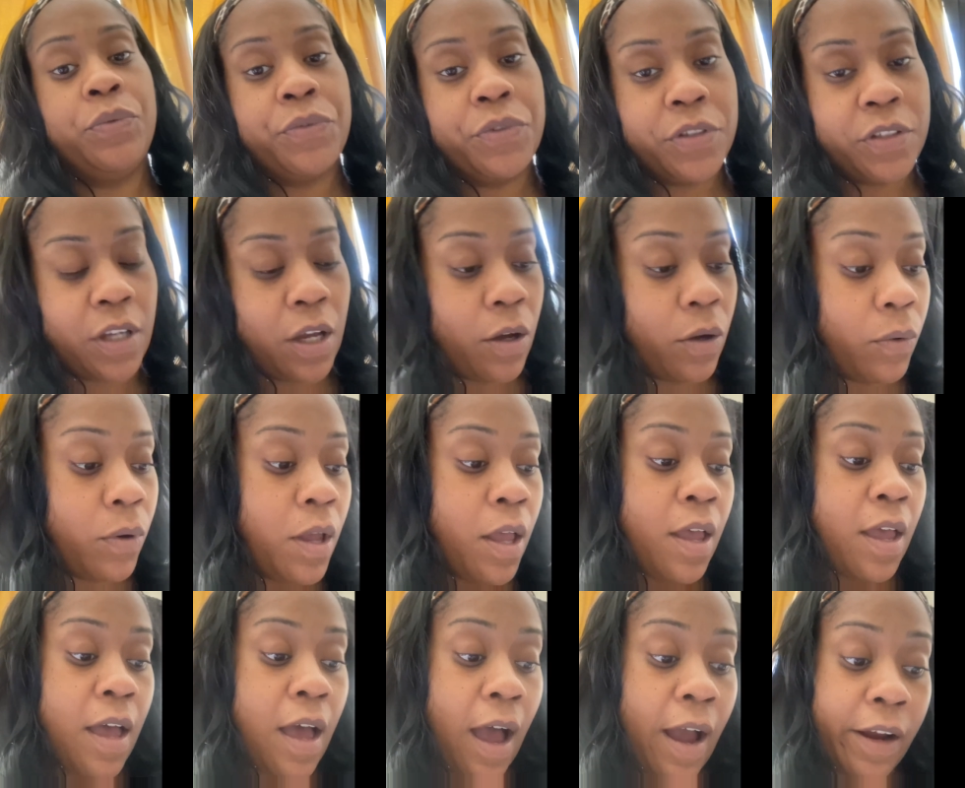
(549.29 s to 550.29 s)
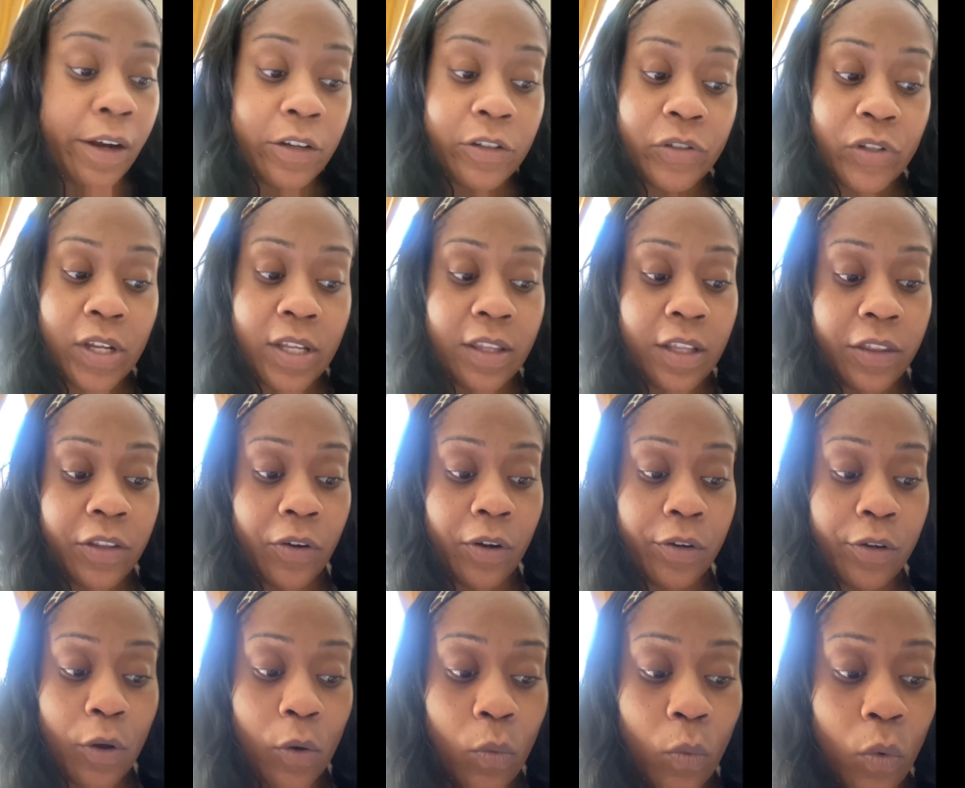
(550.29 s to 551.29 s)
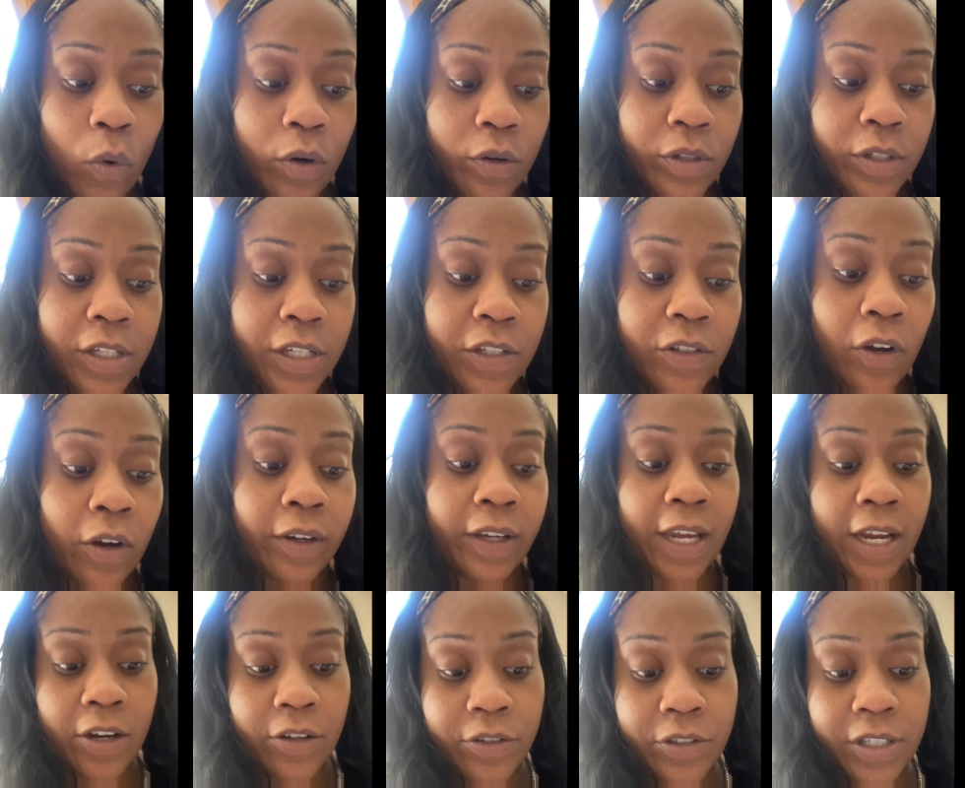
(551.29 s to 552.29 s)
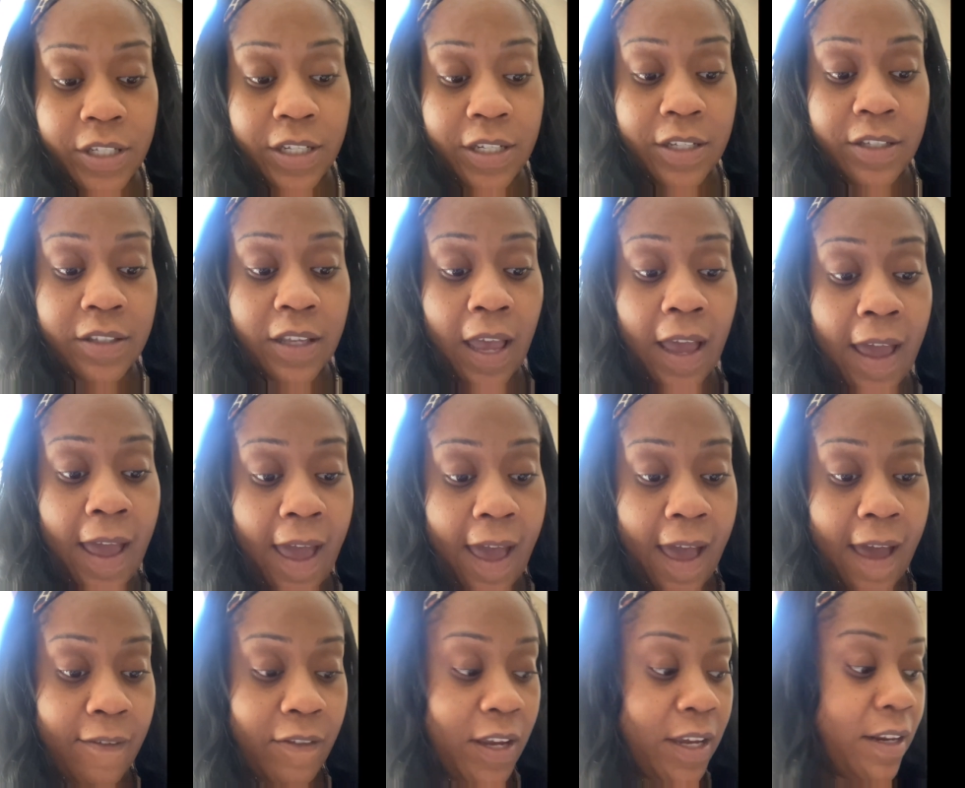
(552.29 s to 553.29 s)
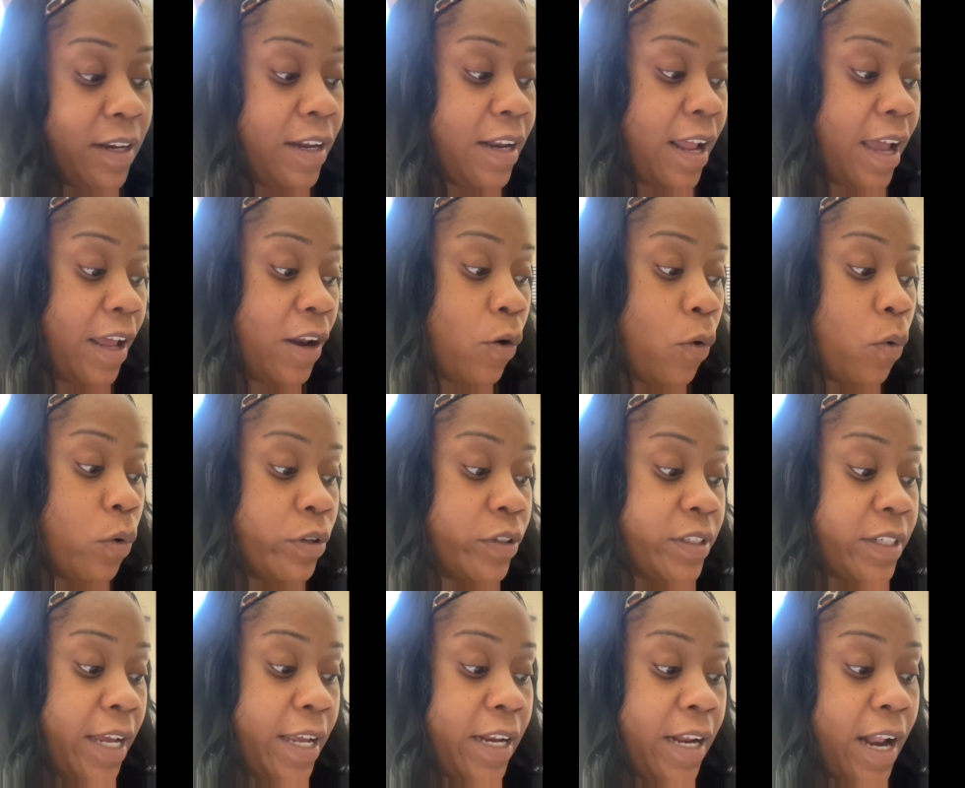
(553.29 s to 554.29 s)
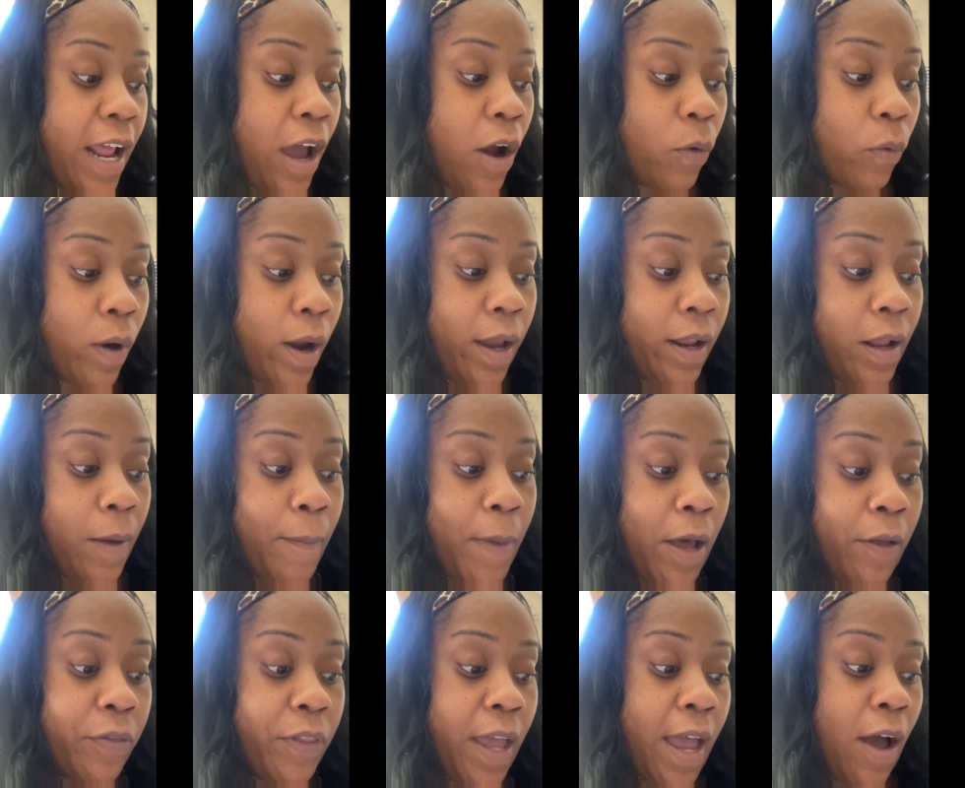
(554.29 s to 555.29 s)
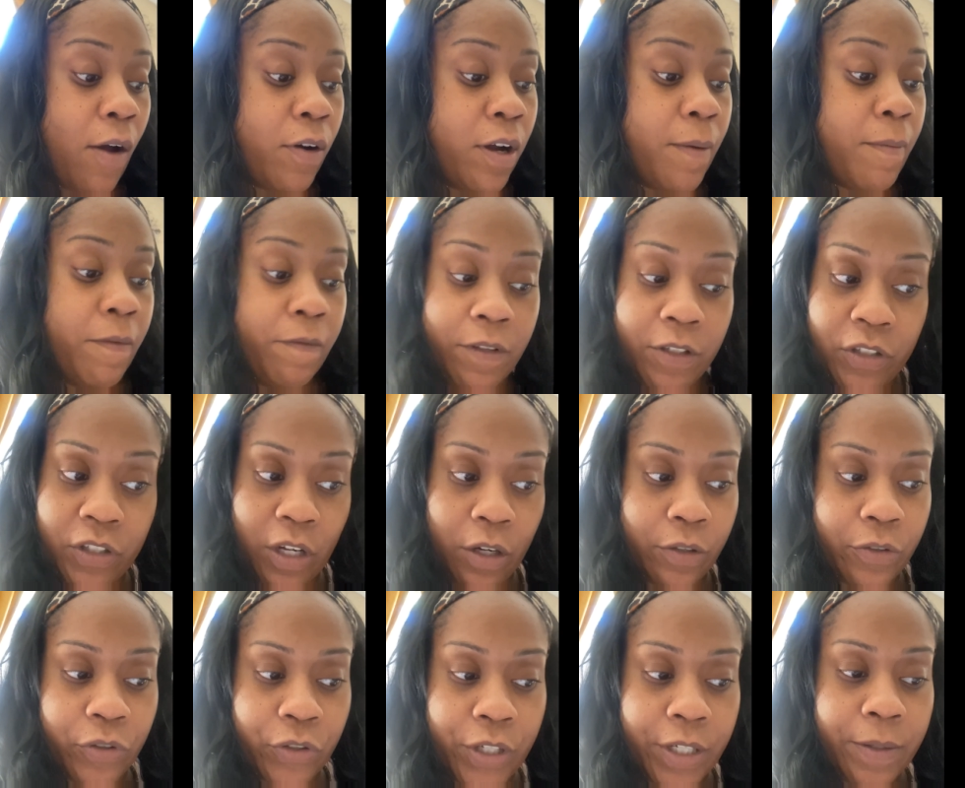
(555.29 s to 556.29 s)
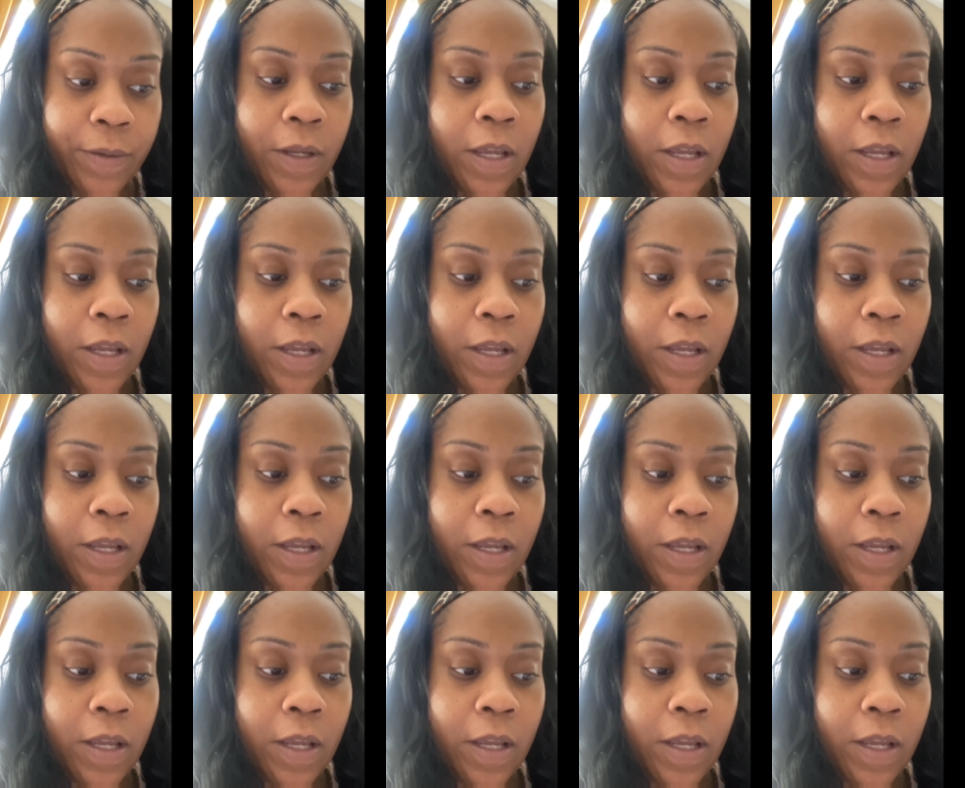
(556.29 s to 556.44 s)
So I understand that there are no warranties or guarantees I have hinted at or stated outright about the outcome of the surgery.